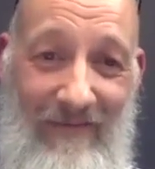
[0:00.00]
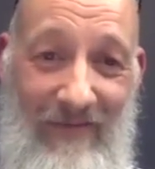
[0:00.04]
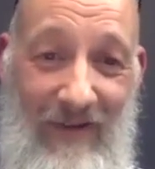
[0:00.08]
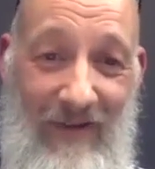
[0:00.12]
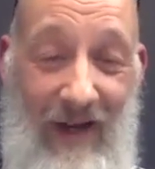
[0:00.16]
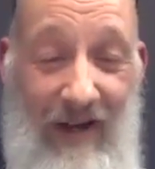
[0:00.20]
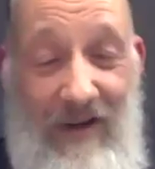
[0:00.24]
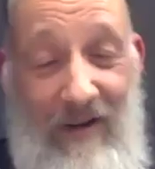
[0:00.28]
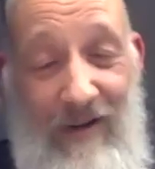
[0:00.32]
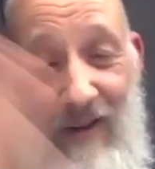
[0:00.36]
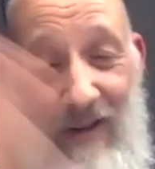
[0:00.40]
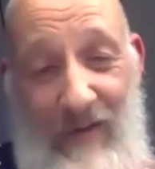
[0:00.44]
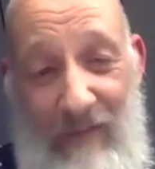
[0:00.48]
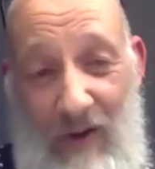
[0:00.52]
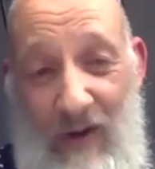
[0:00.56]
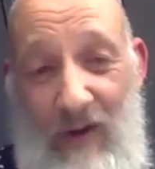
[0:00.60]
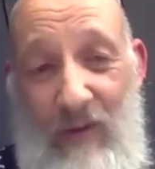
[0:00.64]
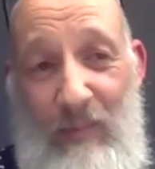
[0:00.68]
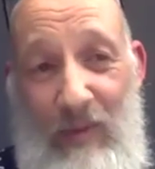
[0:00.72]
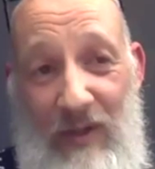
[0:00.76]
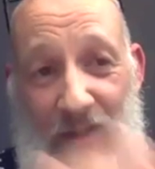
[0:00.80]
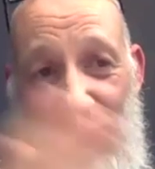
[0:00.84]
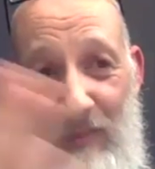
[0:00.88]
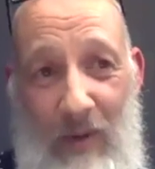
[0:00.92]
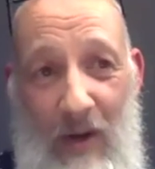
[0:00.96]
I know they've kind of
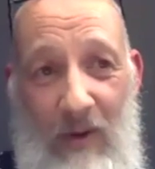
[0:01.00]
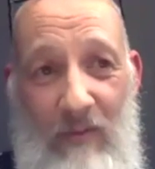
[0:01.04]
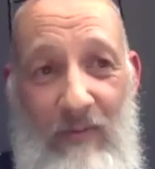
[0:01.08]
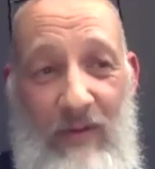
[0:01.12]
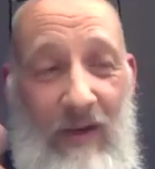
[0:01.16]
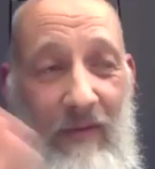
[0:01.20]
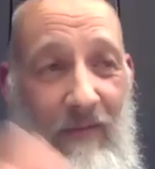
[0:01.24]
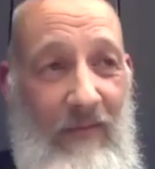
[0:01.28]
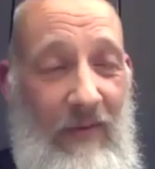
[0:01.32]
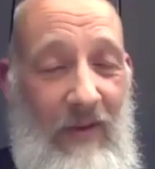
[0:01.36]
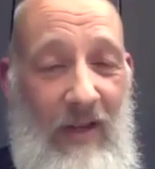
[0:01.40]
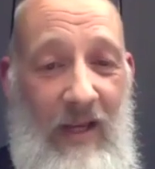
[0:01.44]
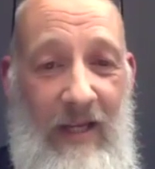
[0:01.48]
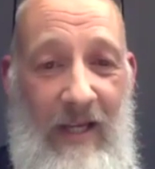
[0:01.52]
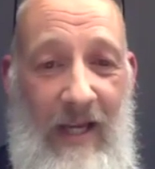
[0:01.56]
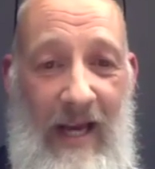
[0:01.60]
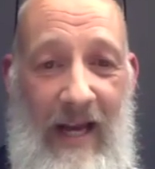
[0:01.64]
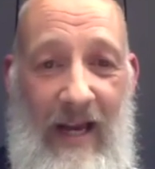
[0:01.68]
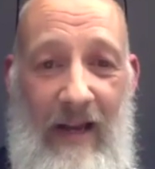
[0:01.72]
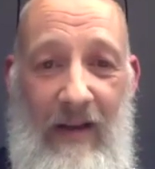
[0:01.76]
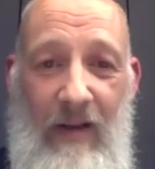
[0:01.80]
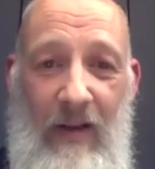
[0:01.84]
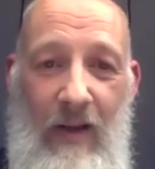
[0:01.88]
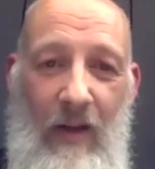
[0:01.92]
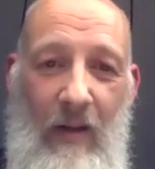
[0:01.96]
postponed it for the
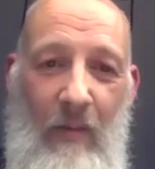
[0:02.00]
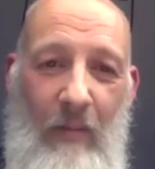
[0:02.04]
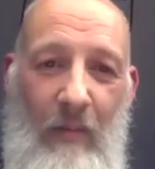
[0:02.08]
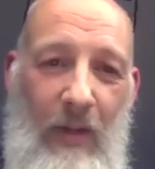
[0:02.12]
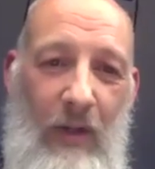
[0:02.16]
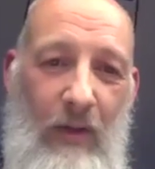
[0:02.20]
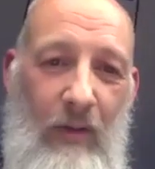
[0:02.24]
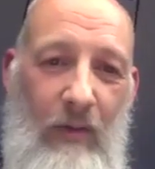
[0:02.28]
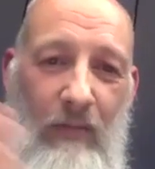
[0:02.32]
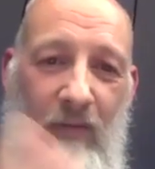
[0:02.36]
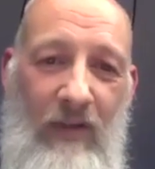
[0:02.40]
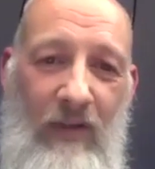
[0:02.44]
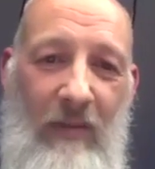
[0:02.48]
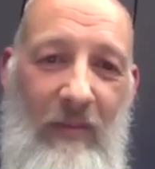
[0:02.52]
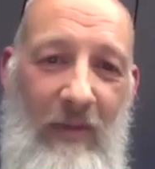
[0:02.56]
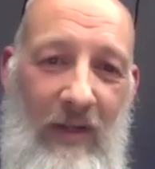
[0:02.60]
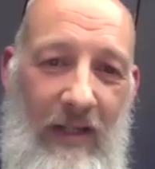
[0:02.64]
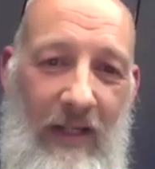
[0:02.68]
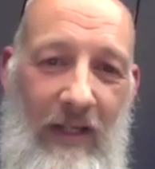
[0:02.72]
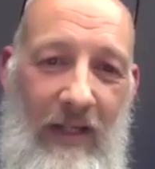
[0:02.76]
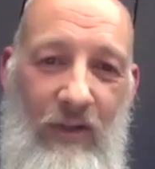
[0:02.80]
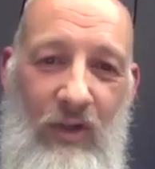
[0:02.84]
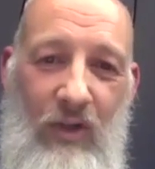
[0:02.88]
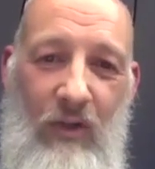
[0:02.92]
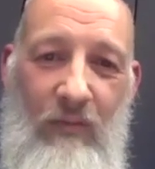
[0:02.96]
year, but ultimately
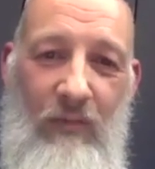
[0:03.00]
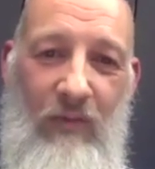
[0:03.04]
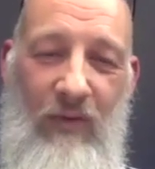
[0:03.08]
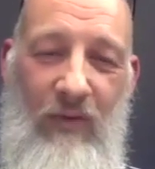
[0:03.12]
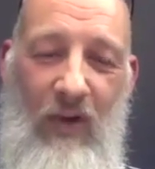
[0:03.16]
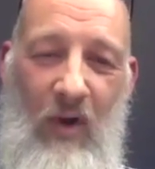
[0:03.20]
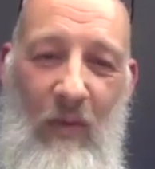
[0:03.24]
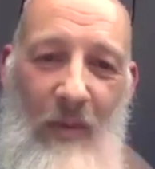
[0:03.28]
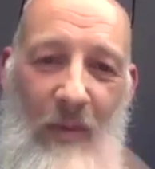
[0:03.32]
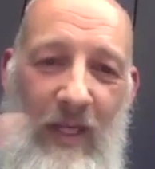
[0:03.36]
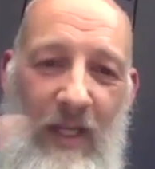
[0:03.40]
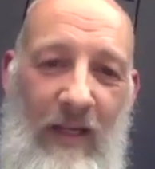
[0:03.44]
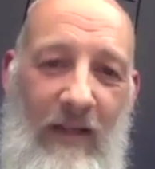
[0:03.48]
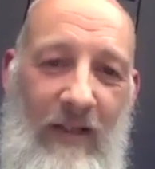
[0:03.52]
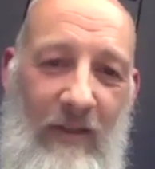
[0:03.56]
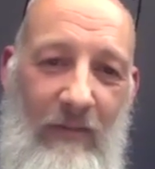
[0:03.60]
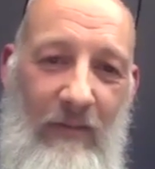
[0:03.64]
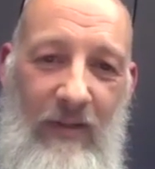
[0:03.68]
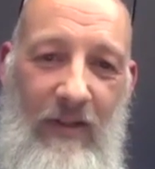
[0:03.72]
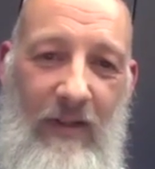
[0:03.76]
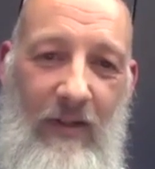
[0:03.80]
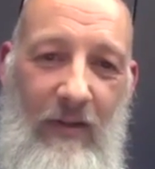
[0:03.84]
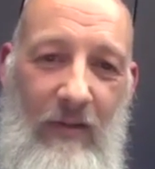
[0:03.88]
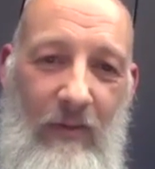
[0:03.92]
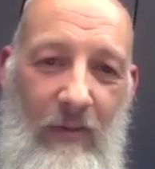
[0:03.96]
children coming into a
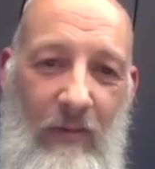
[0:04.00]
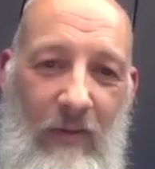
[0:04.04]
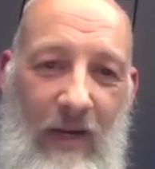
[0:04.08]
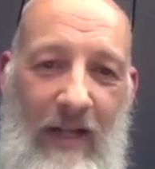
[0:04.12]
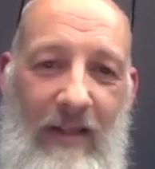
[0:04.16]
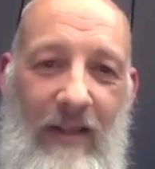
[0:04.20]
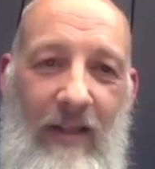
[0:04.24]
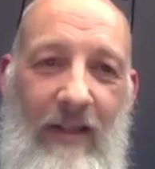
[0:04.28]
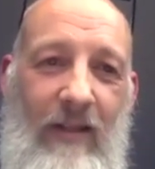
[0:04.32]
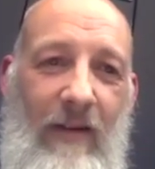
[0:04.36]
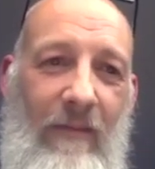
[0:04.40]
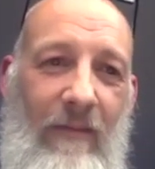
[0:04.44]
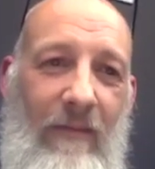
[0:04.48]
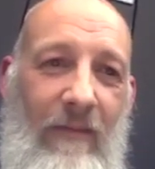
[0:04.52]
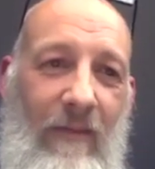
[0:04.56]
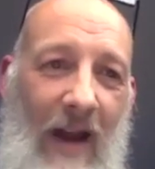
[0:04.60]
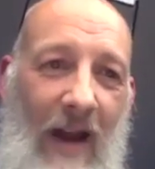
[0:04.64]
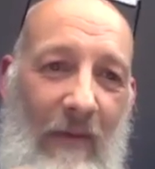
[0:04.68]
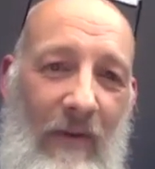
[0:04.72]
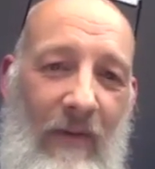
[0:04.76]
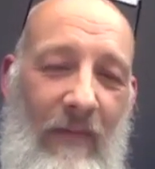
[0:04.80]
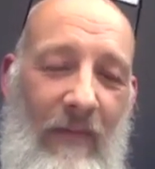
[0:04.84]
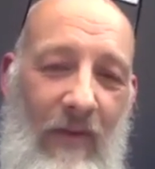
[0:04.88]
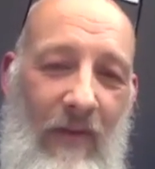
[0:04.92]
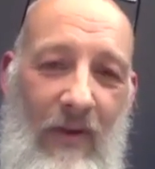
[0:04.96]
school and in the very
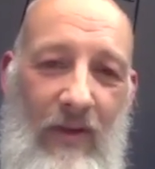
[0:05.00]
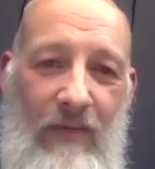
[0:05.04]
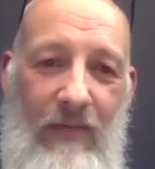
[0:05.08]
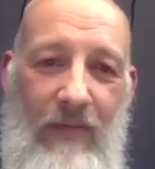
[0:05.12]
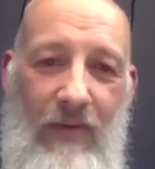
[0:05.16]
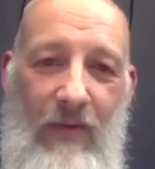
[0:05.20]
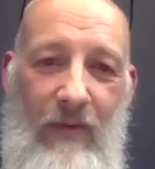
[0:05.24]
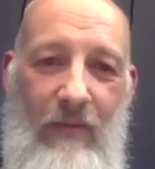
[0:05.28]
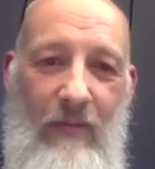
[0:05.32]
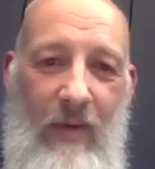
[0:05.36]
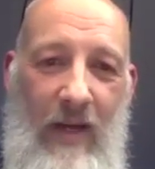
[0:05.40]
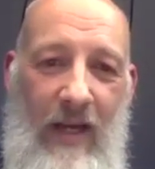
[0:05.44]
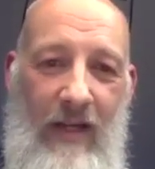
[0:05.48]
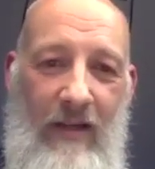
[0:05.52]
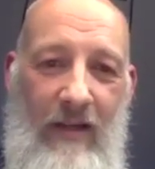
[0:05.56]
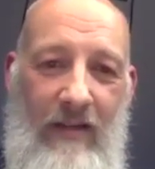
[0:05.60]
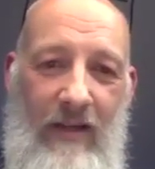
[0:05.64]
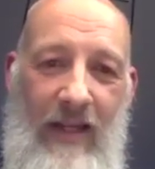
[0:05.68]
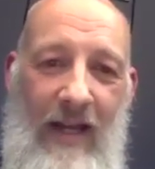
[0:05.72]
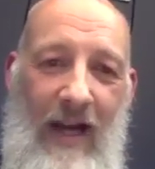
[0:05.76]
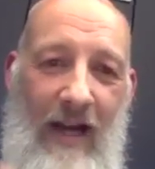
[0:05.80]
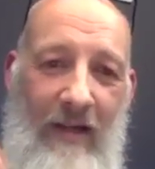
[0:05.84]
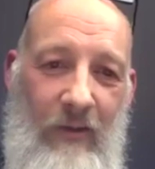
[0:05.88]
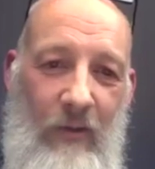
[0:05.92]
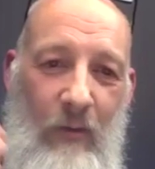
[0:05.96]
first few weeks, the
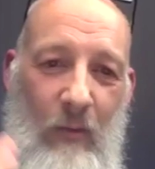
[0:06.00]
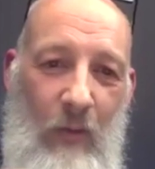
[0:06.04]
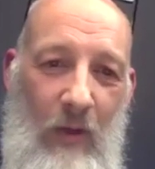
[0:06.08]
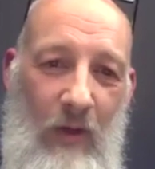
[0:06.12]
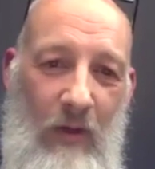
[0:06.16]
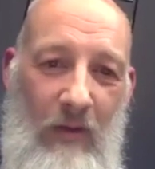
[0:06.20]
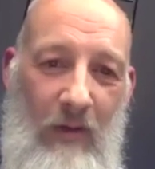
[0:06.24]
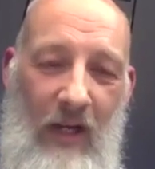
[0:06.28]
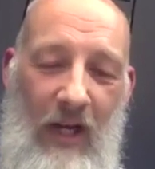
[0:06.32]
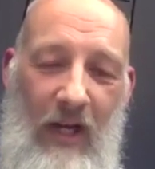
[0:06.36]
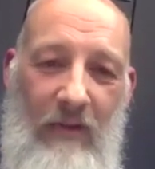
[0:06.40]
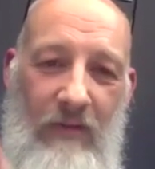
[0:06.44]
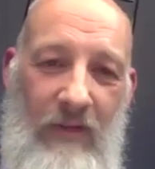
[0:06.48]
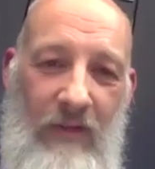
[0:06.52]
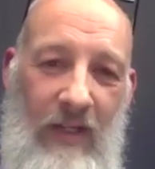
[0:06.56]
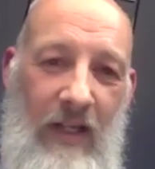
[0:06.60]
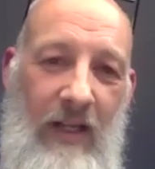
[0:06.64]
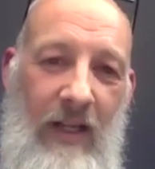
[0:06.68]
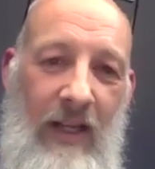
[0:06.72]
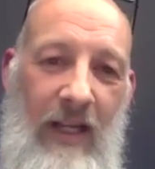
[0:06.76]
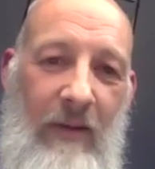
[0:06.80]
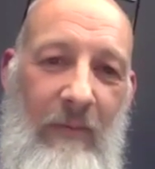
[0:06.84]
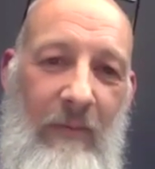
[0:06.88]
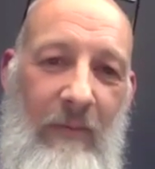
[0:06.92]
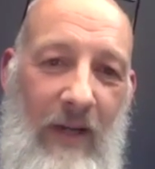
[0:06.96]
adult world goes,
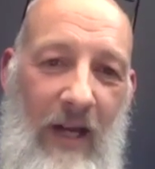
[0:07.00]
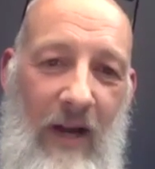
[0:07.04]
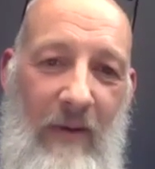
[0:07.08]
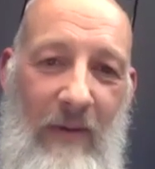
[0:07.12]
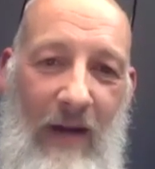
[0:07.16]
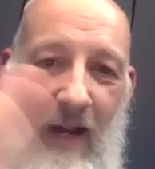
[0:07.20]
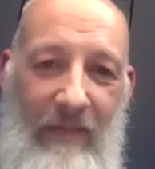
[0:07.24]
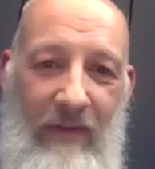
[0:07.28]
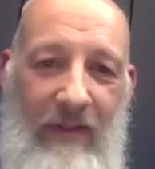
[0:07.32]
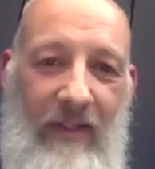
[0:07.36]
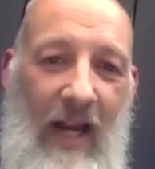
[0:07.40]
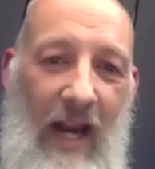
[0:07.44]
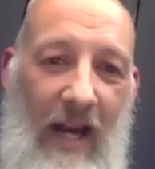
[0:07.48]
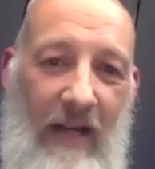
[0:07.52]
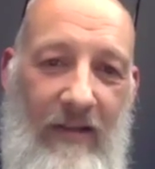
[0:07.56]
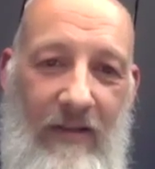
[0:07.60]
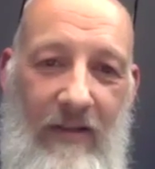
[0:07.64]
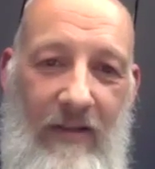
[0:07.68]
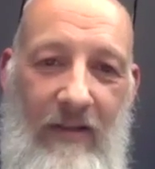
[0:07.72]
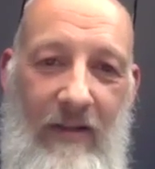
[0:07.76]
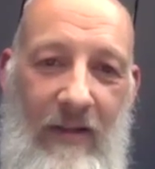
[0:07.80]
here we go, have a test.